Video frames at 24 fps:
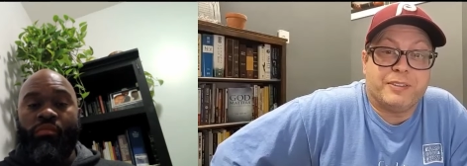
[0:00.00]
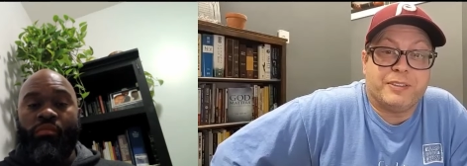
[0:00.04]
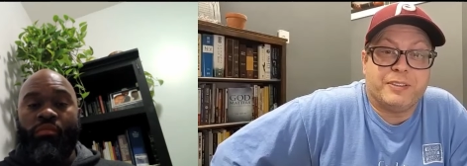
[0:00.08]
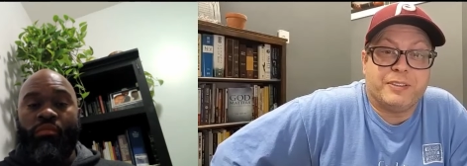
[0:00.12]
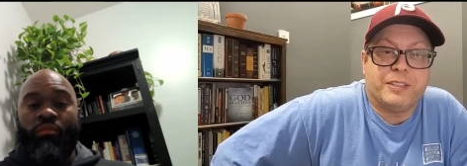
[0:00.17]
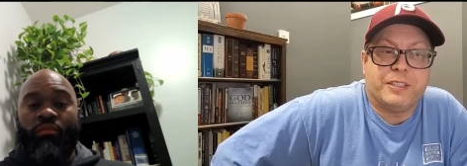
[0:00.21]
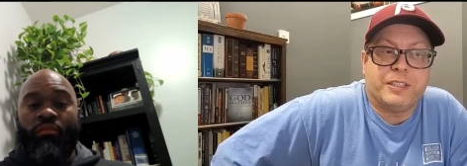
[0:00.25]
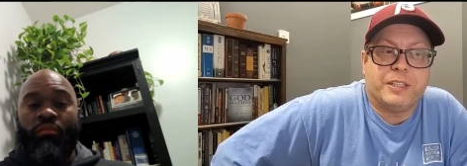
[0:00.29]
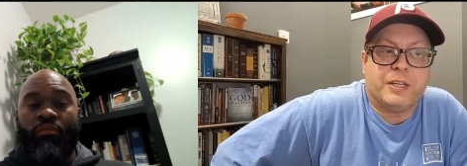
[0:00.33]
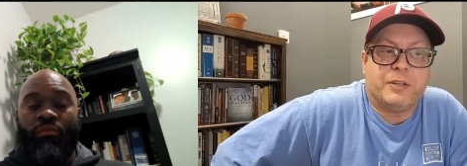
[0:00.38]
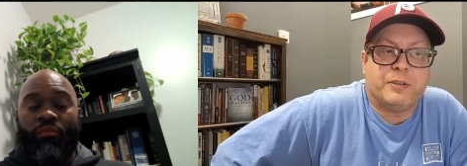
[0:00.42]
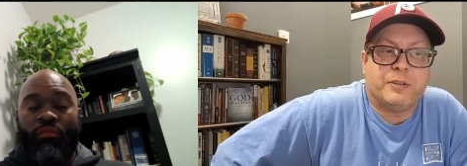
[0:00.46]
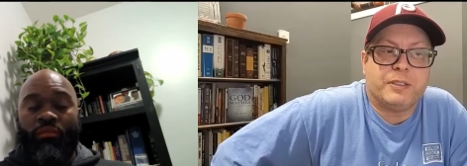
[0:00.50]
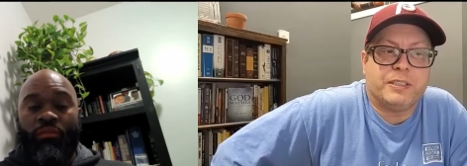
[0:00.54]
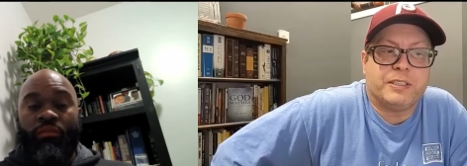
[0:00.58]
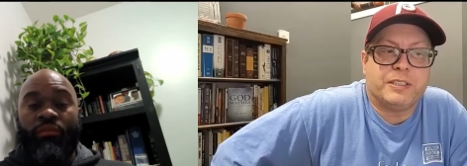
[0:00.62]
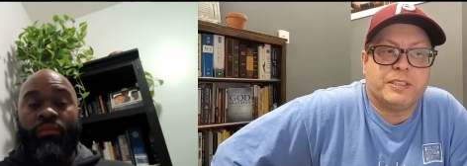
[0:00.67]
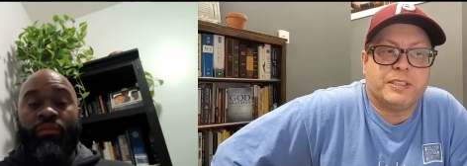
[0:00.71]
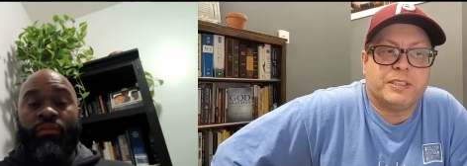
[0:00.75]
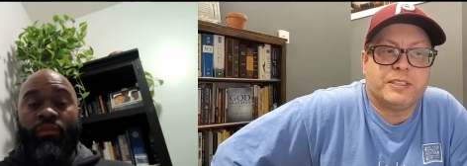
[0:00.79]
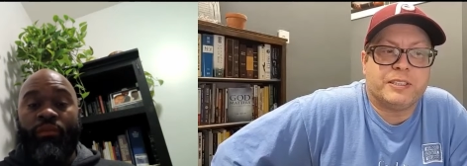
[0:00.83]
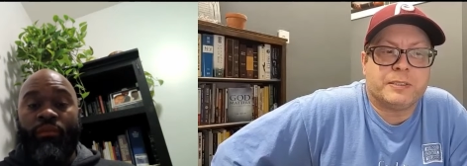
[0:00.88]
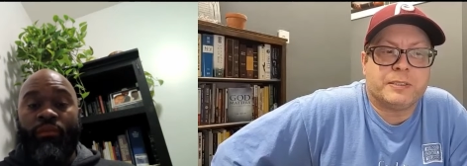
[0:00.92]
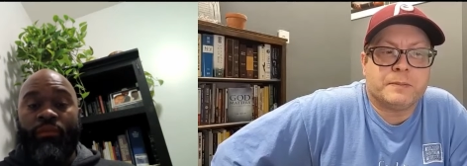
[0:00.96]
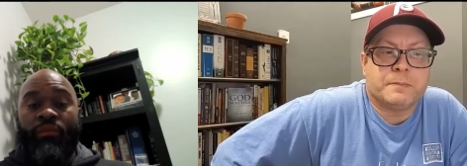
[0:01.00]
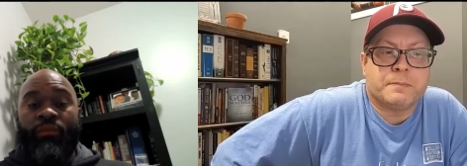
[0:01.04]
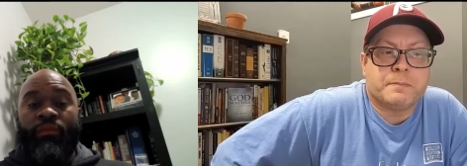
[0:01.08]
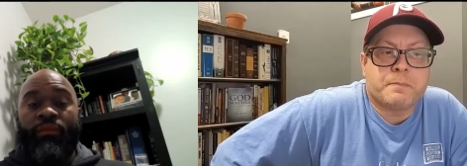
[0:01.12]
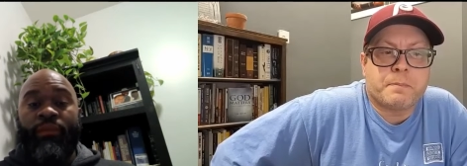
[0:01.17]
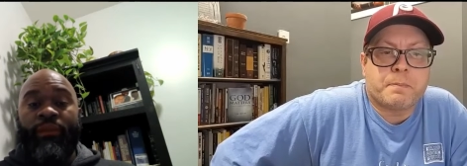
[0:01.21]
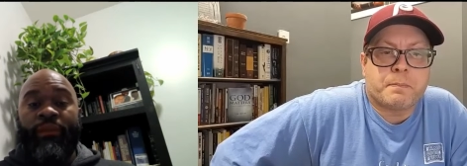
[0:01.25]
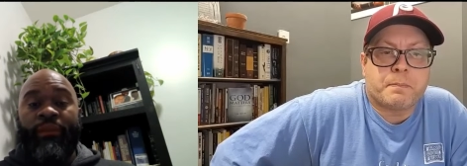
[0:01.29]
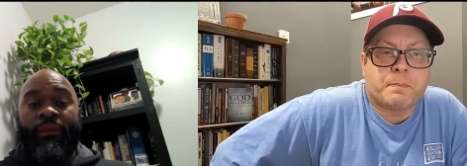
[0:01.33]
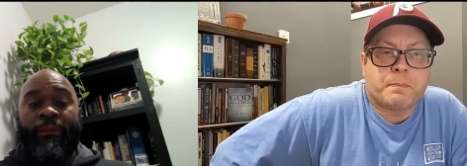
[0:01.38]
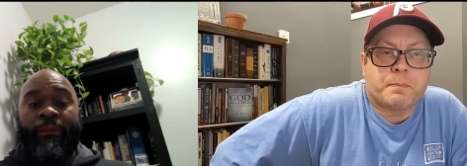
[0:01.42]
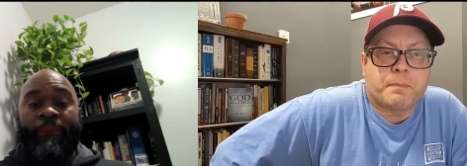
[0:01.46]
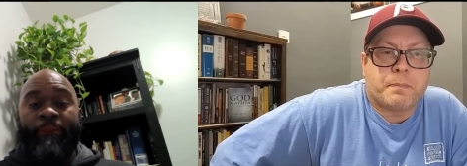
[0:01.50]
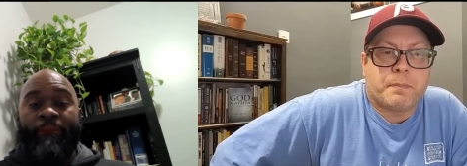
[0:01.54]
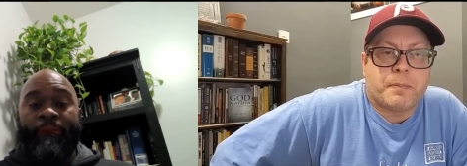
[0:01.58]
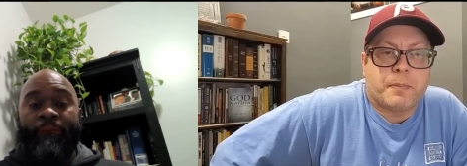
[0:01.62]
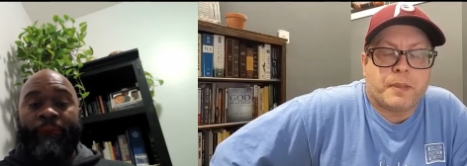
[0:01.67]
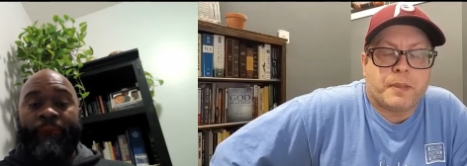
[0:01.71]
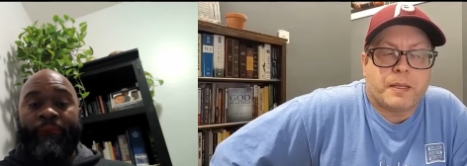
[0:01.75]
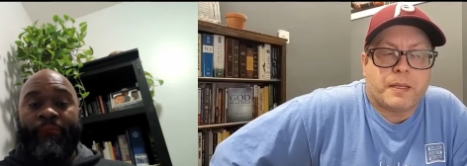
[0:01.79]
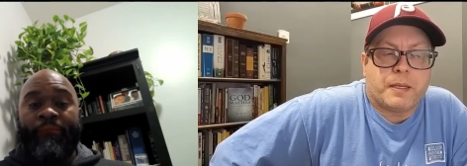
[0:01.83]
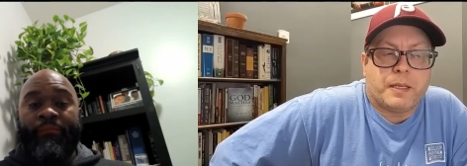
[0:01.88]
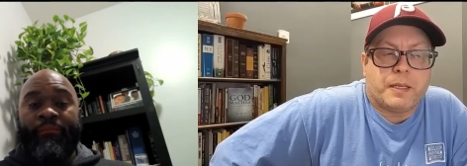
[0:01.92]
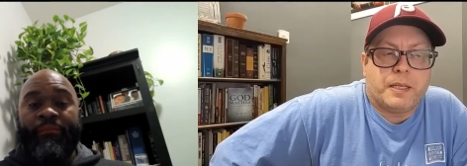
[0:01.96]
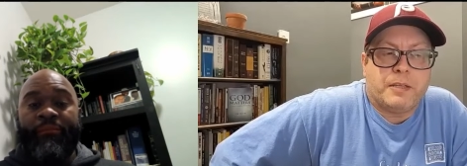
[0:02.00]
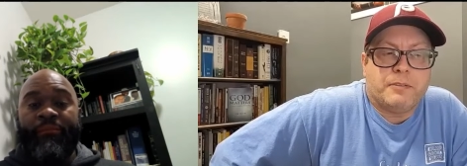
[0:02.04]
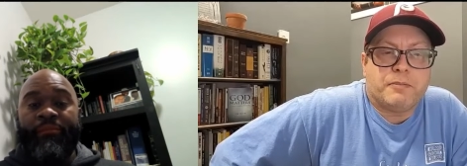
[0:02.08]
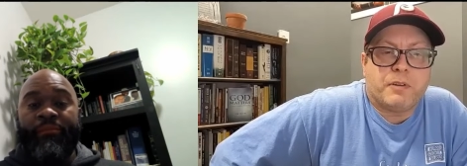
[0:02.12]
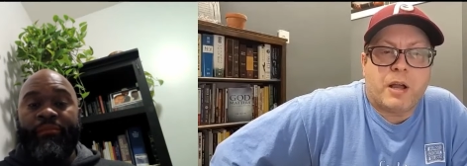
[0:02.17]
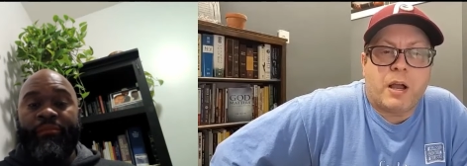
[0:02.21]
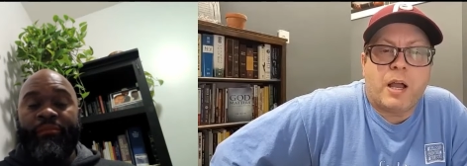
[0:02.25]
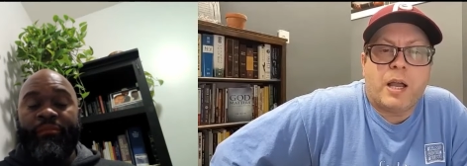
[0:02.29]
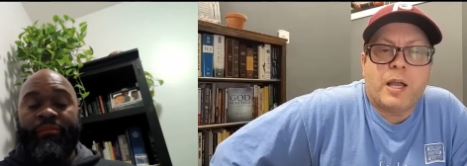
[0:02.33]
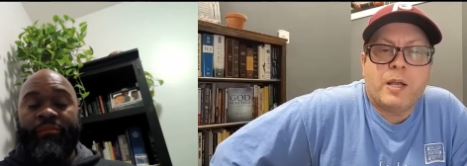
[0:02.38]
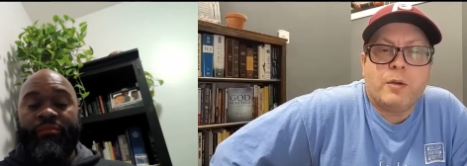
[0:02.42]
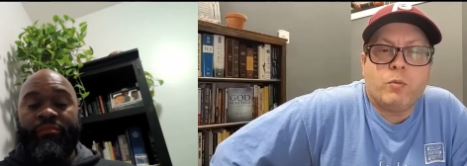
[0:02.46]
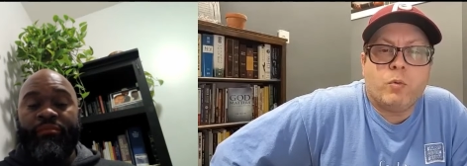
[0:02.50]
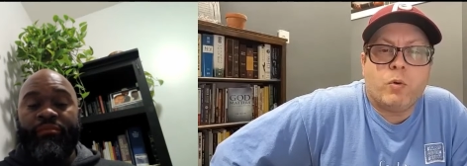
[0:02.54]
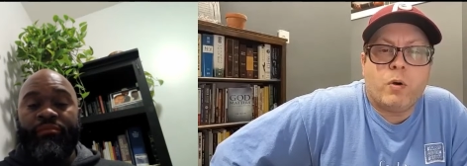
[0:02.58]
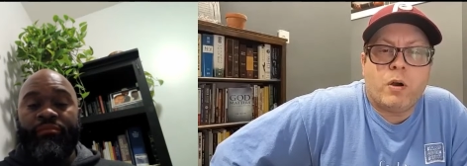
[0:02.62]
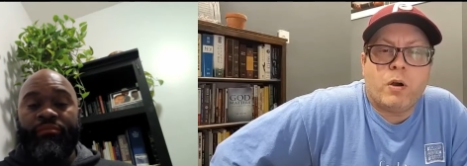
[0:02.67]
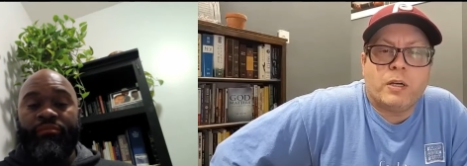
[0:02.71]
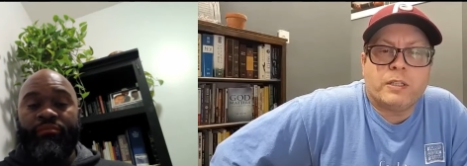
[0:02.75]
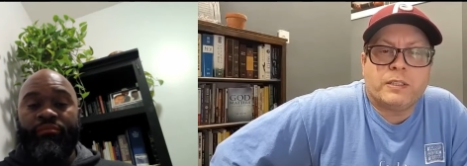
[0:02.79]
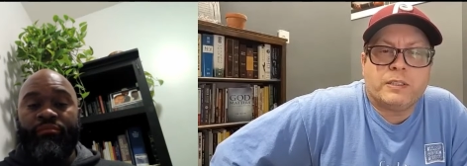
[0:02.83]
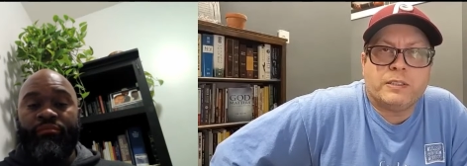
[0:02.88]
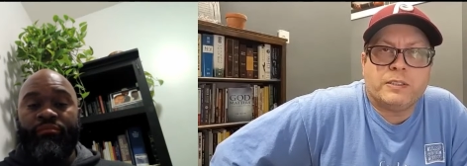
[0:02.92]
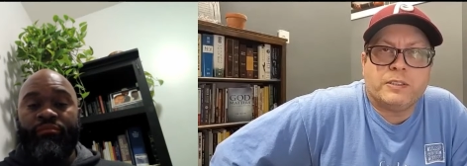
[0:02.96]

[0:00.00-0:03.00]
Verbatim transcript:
Speaker 1: You know, it just, if I walked